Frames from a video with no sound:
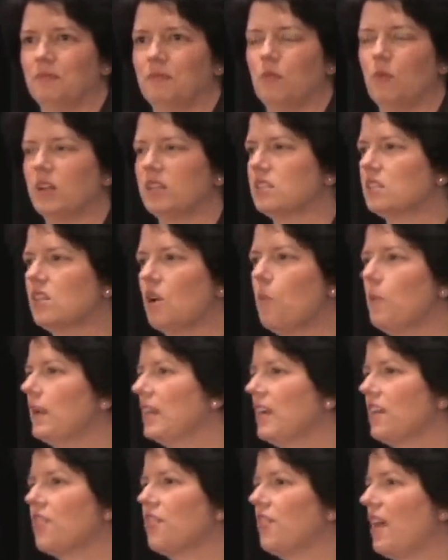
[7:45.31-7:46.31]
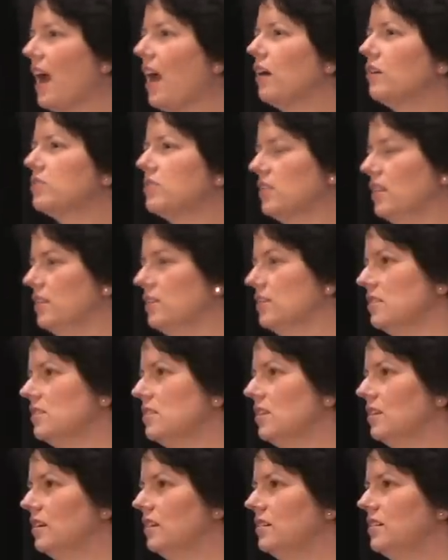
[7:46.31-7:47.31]
when so many
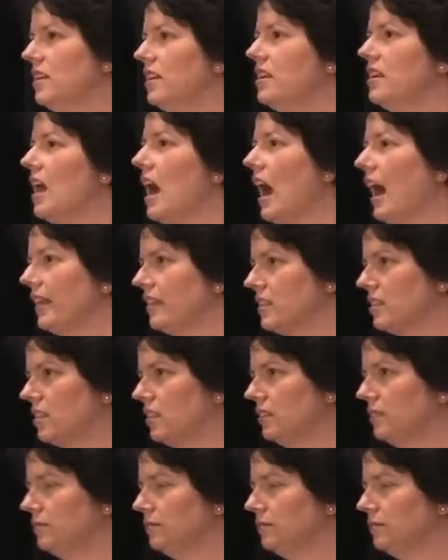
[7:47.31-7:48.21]
thousands did not.